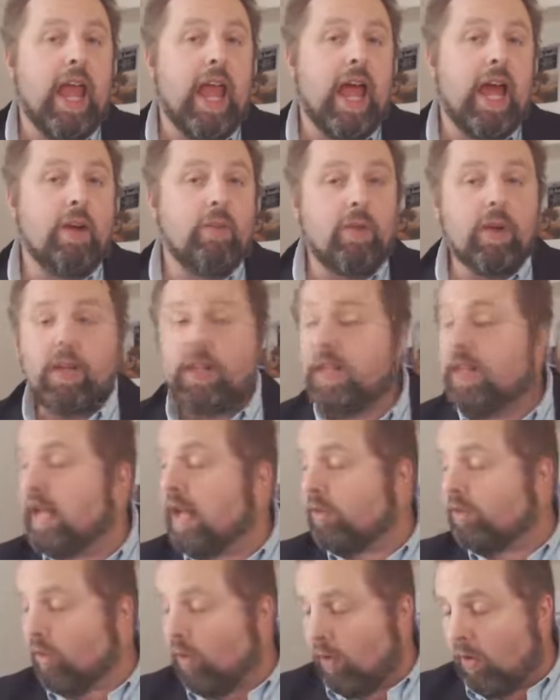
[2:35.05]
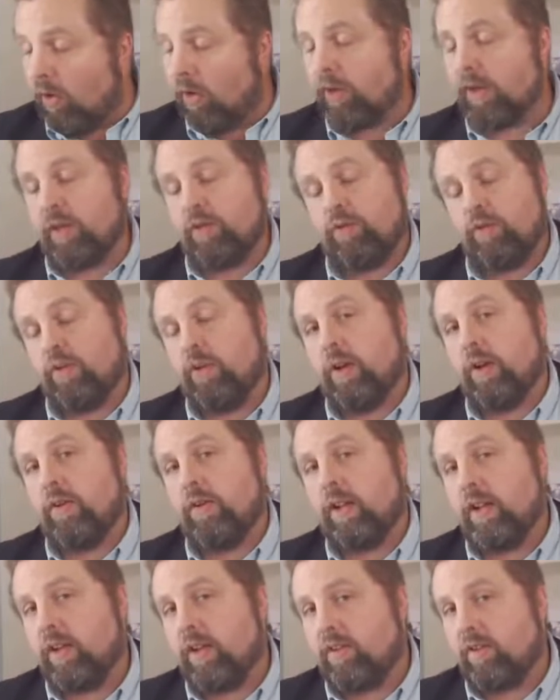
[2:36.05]
And really, that's all that Trudeau
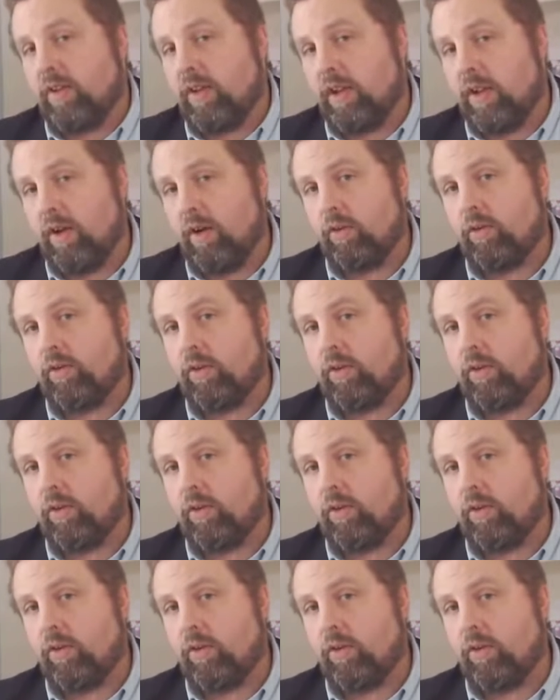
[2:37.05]
needed to hear.